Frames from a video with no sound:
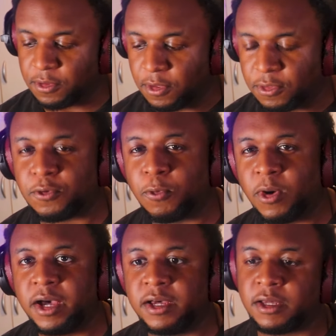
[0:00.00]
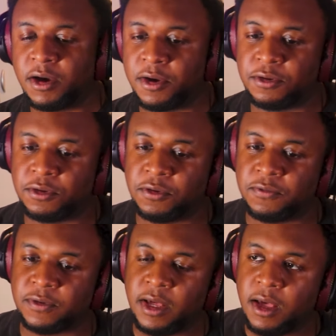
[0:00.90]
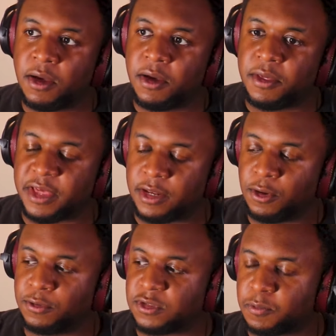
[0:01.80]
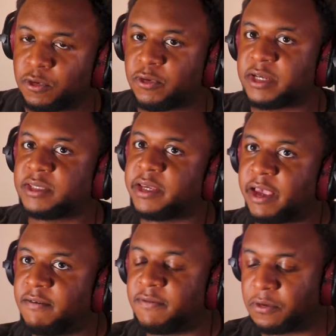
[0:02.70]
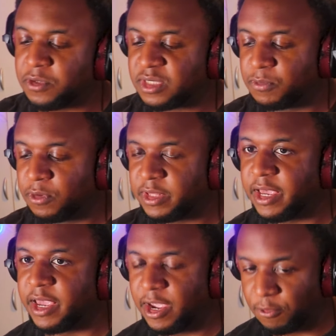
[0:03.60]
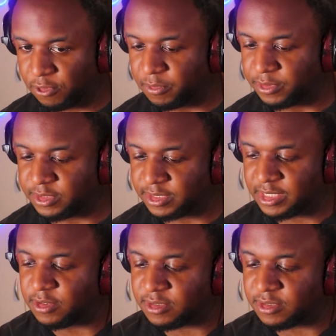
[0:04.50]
The choir kind of, their notes are progressing in very small increments. It sounded